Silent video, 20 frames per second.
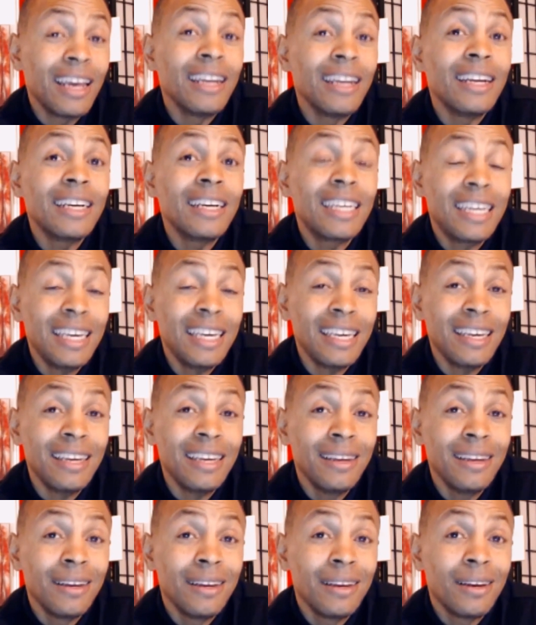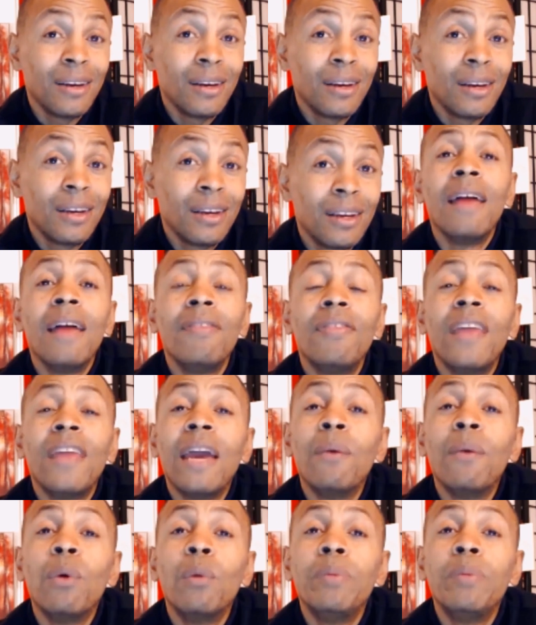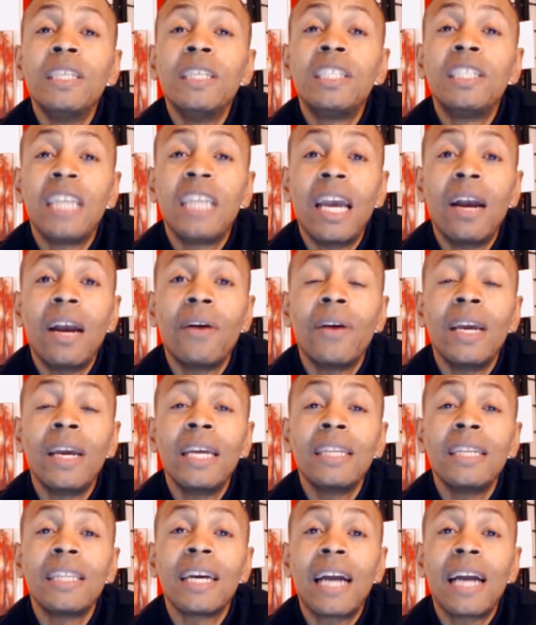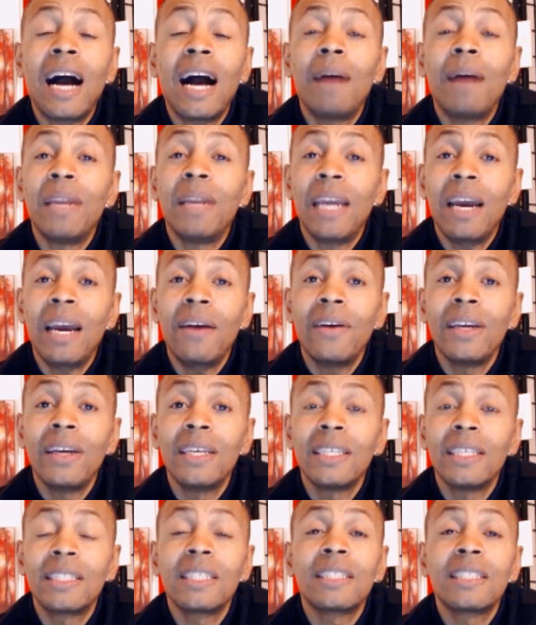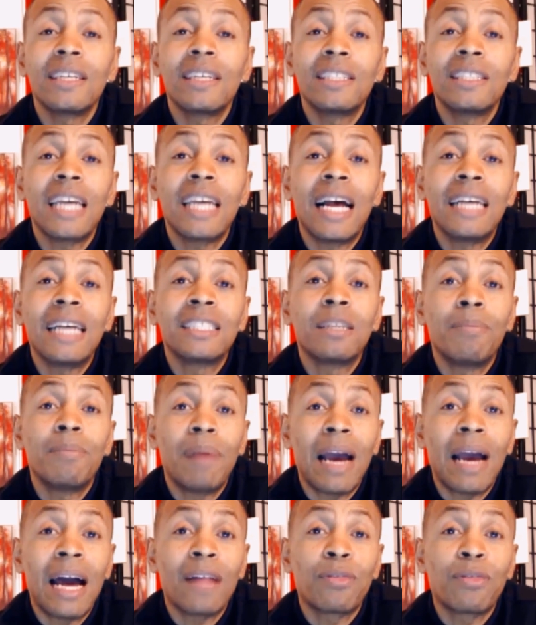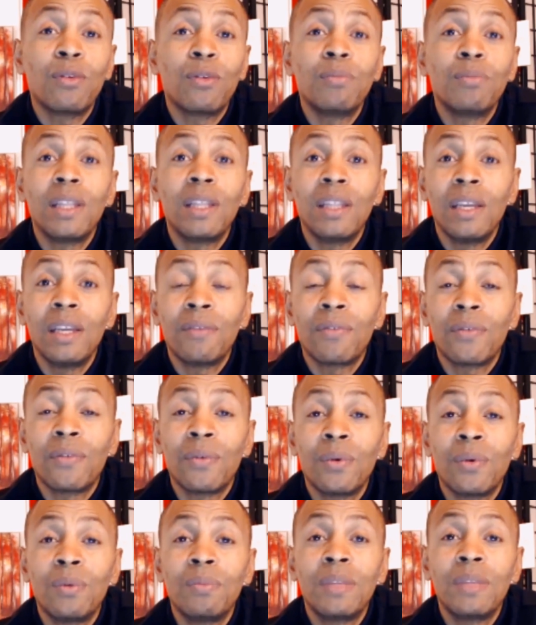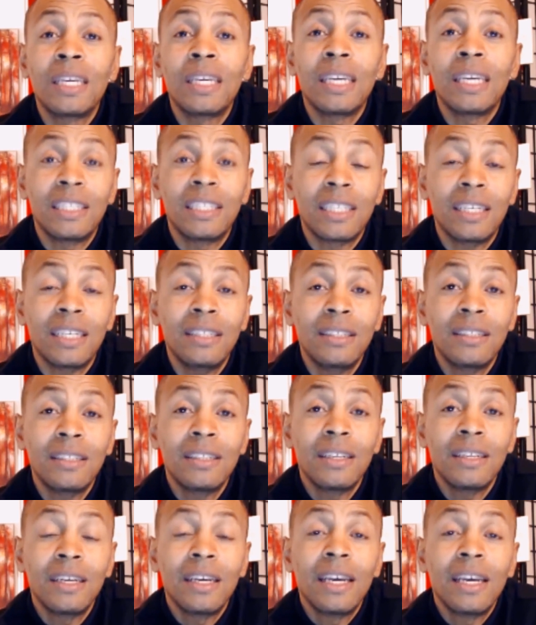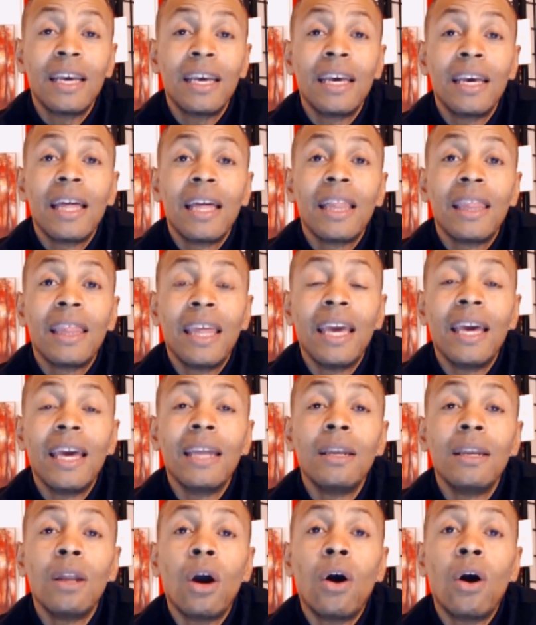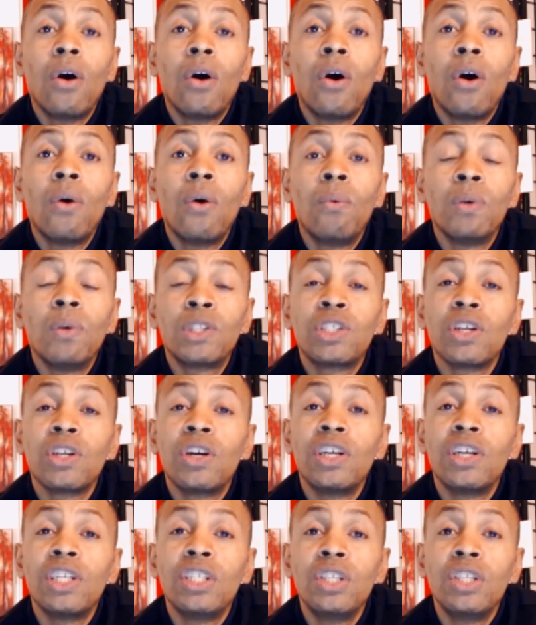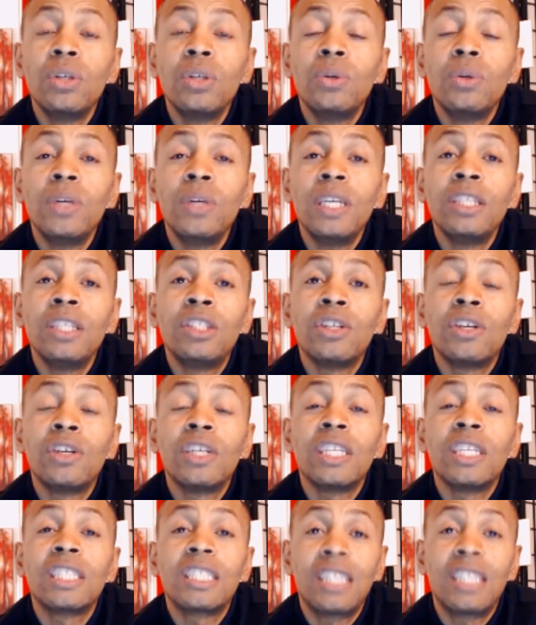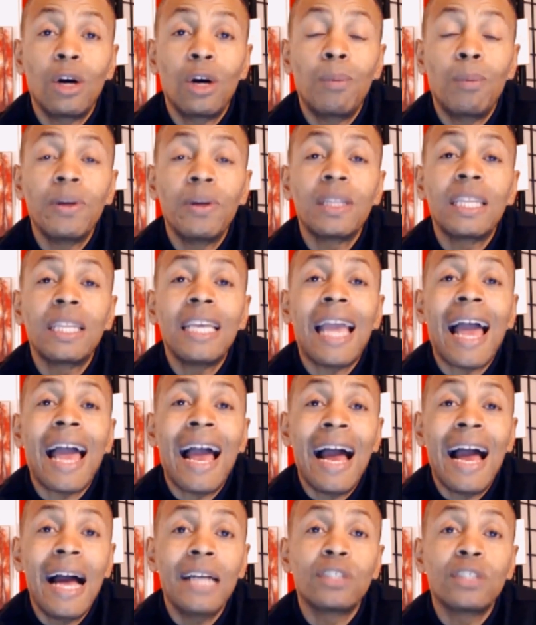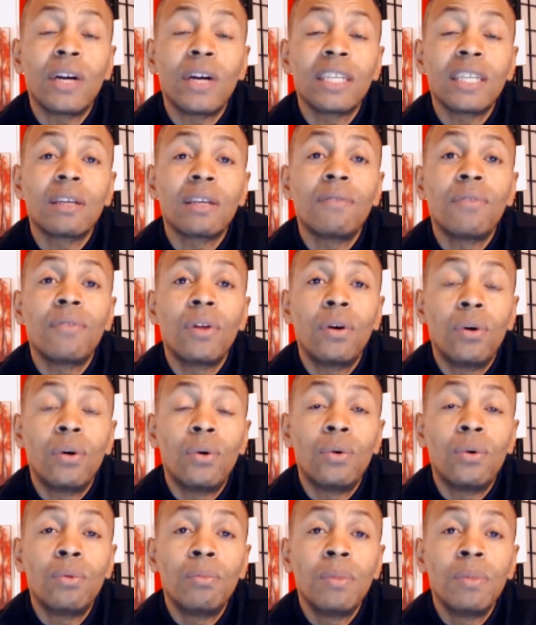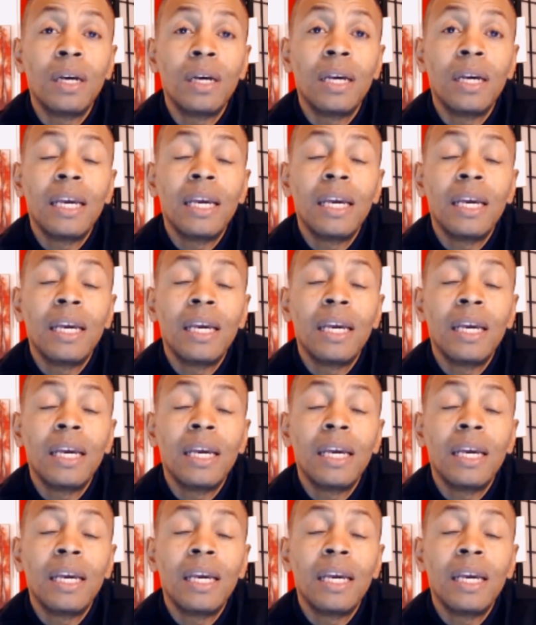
and a key, and they will be sharing the common areas such as the bathroom, the living room, the kitchen, then what you're going to do is you're going to still put the address of the home,